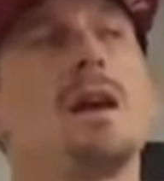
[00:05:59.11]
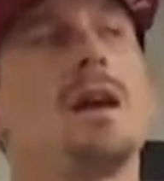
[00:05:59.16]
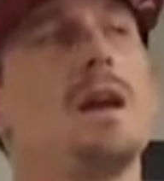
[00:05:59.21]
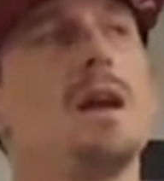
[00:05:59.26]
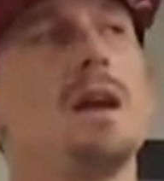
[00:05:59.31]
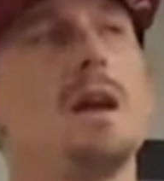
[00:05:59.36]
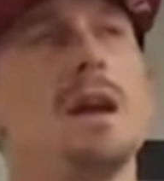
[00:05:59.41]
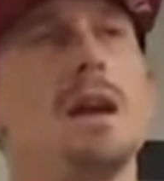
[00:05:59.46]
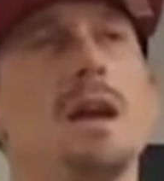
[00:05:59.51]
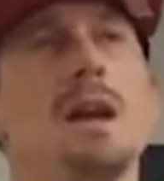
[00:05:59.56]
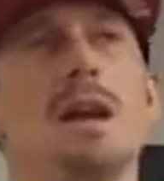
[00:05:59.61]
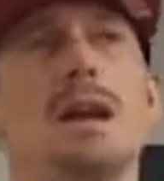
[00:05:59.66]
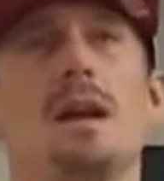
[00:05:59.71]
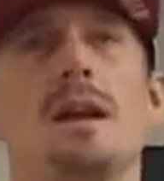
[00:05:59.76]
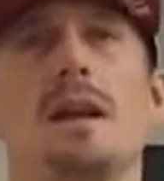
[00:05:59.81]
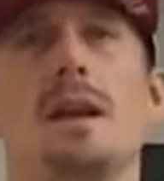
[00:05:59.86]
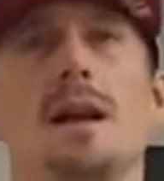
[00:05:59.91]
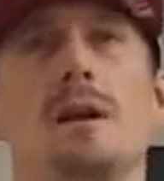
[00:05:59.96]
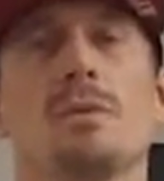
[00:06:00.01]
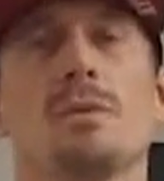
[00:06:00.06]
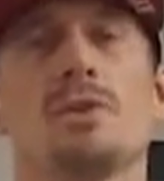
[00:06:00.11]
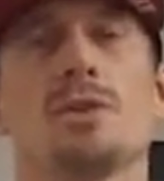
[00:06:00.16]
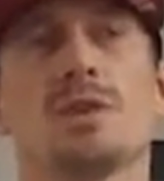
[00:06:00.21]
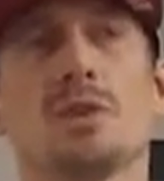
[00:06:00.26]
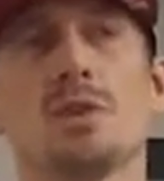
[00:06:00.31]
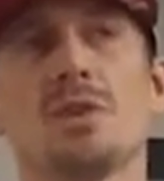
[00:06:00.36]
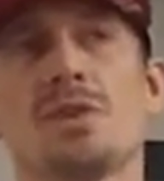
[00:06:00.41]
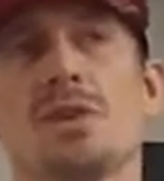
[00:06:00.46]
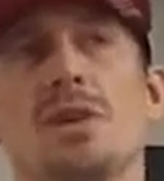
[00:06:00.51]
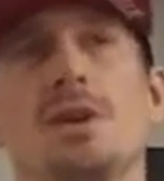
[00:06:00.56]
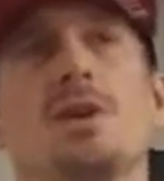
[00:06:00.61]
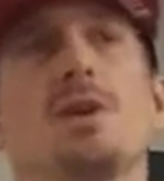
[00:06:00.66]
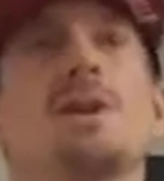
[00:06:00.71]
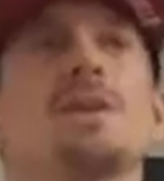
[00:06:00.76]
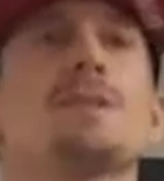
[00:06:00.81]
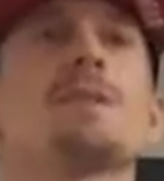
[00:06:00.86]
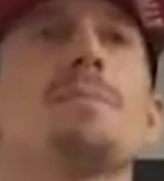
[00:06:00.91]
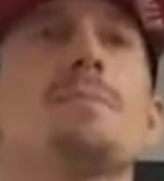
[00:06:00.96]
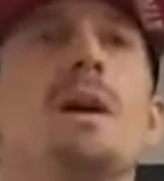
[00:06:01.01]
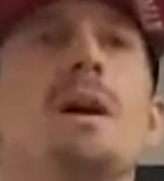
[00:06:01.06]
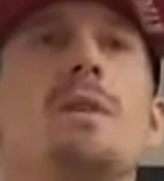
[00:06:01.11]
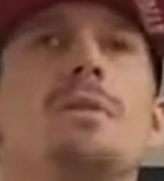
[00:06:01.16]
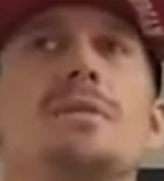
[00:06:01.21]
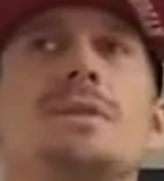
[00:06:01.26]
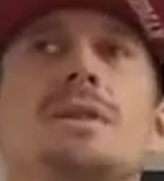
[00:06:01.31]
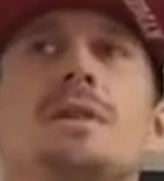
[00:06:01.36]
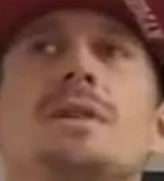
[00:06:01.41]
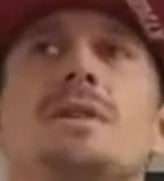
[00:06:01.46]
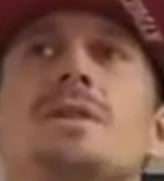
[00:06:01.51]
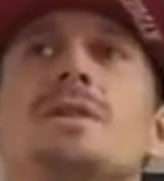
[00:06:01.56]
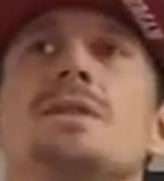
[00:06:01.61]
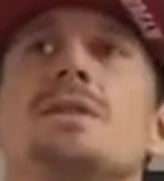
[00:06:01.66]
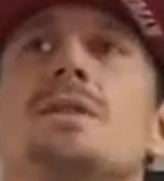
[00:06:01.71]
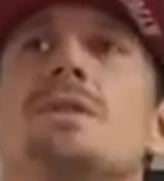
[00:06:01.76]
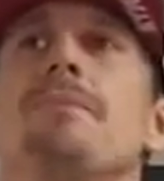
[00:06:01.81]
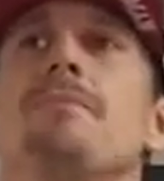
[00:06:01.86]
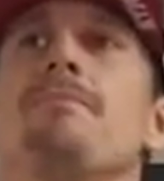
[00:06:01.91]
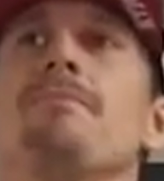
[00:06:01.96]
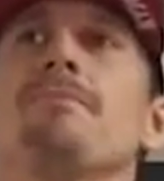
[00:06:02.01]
and I was so serious about this.